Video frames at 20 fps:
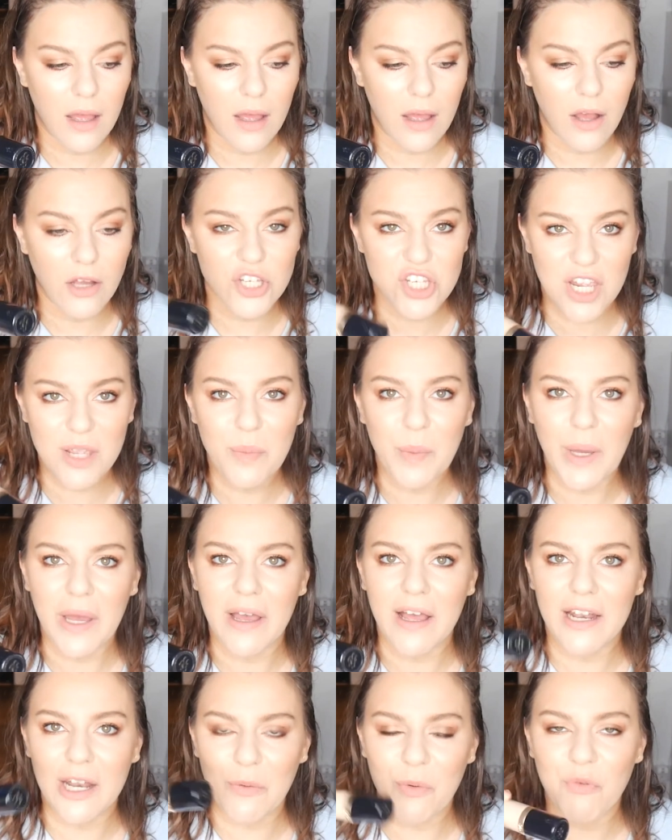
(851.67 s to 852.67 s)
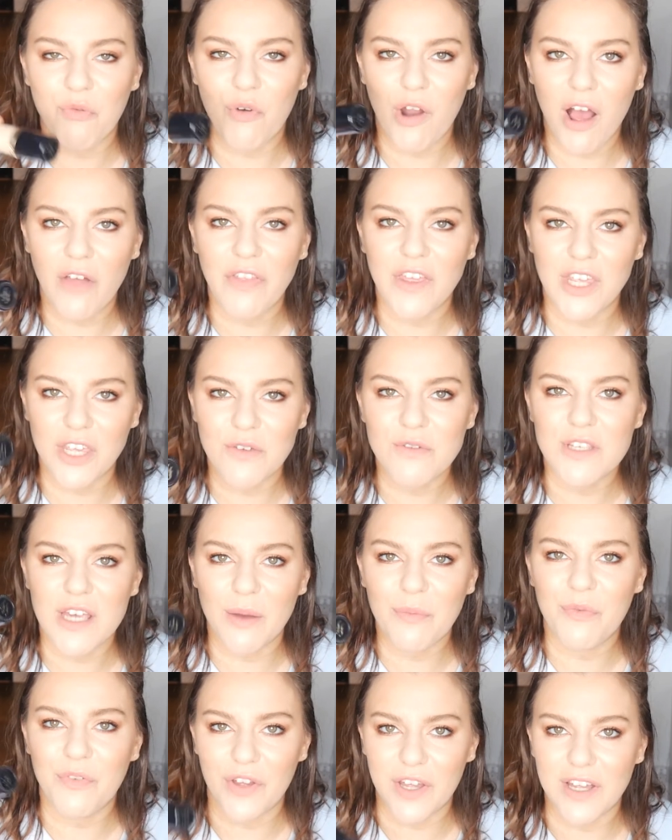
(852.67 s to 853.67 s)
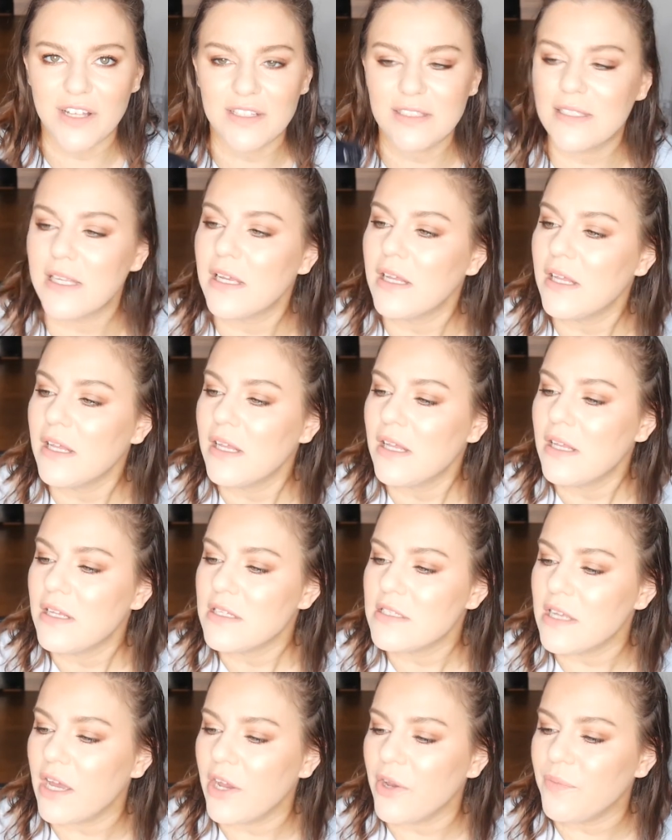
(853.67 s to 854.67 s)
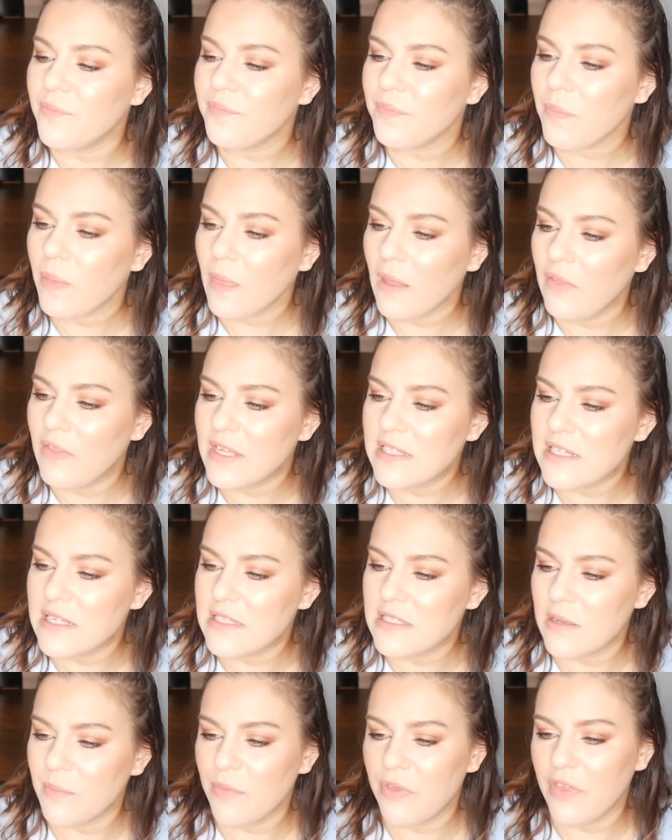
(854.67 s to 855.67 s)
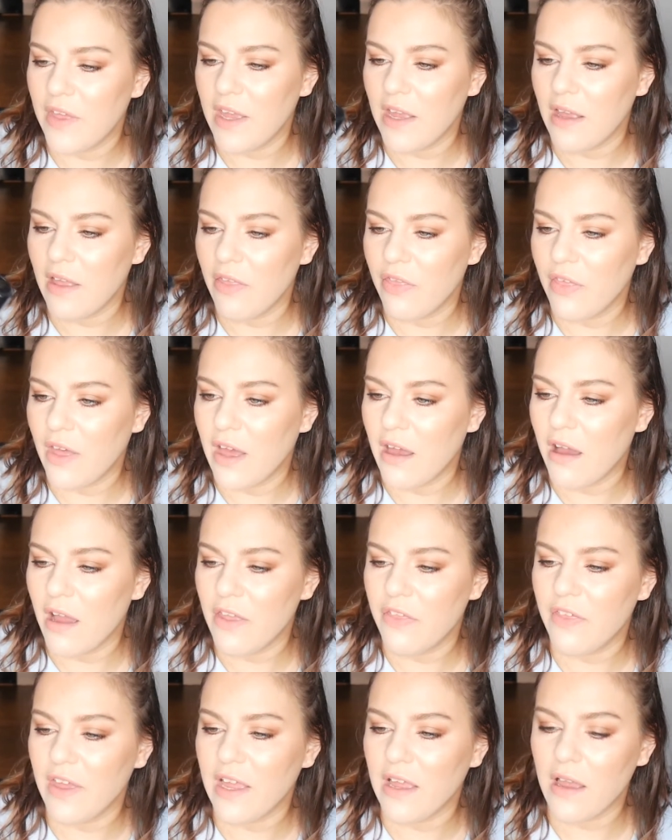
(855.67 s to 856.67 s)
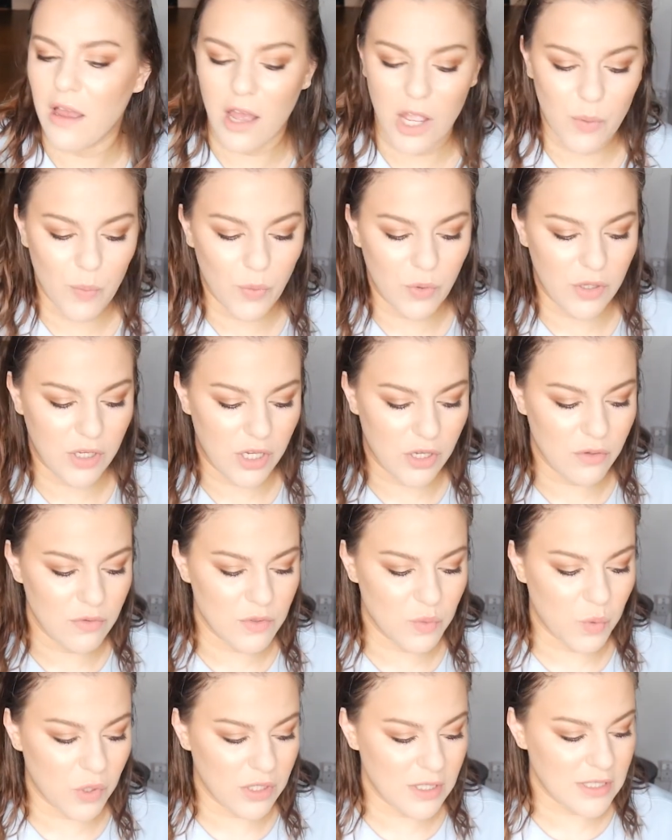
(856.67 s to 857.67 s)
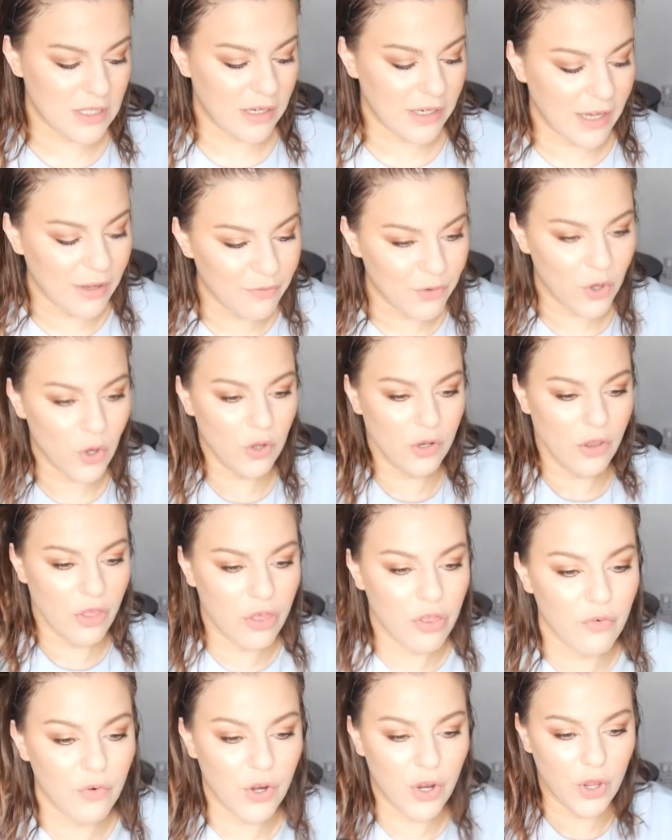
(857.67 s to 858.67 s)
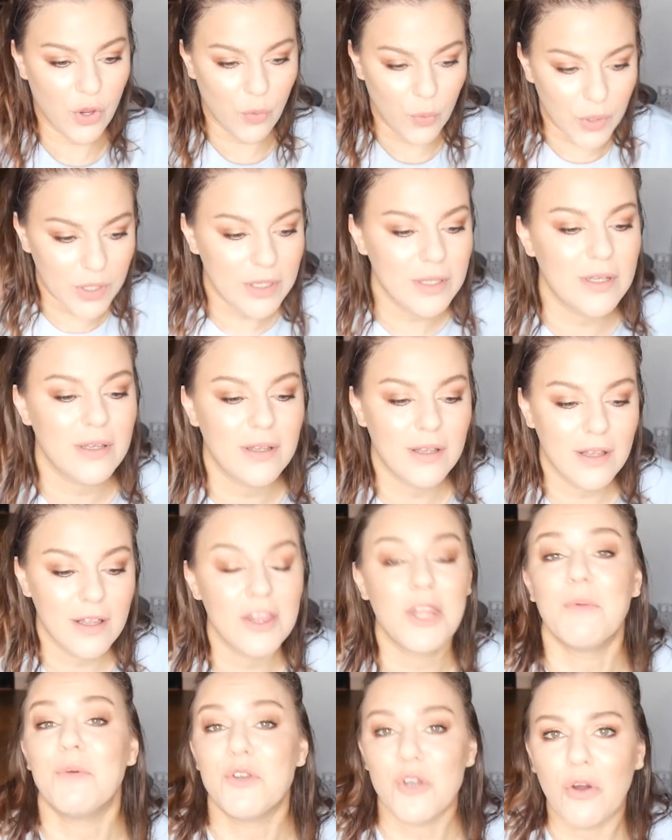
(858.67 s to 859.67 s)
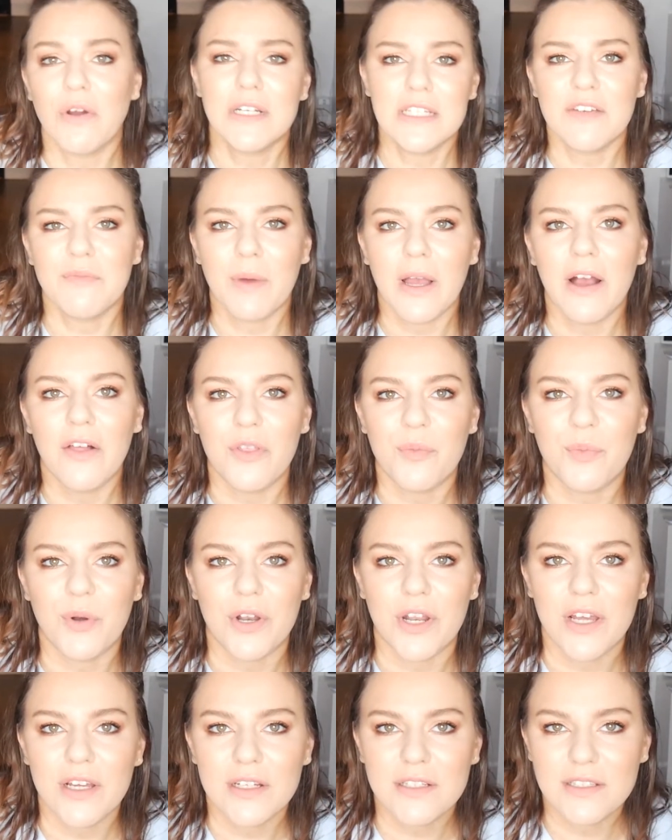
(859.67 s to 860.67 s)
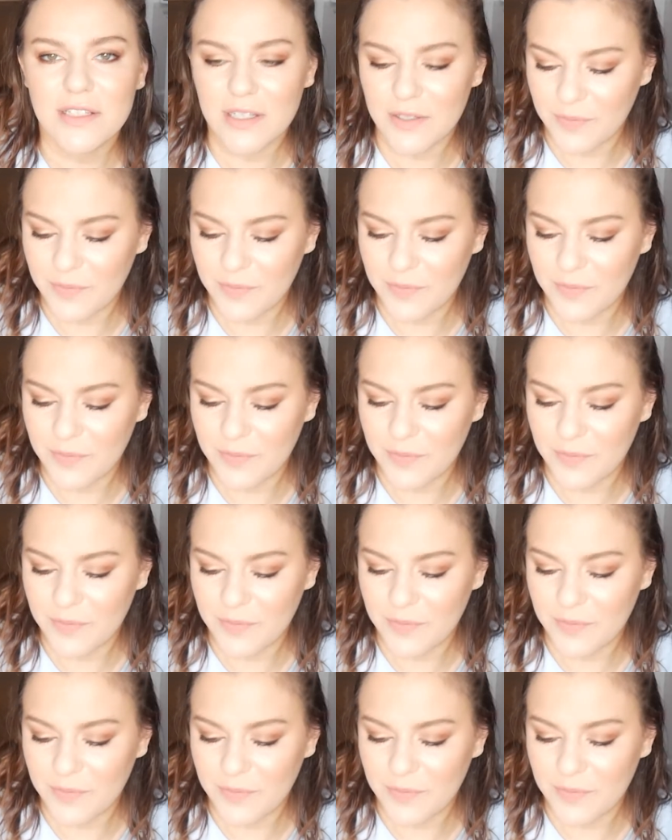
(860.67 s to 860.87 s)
are cheaper and I would rather use up first. So this is something that I think I will use once I have gotten through the majority of my other products.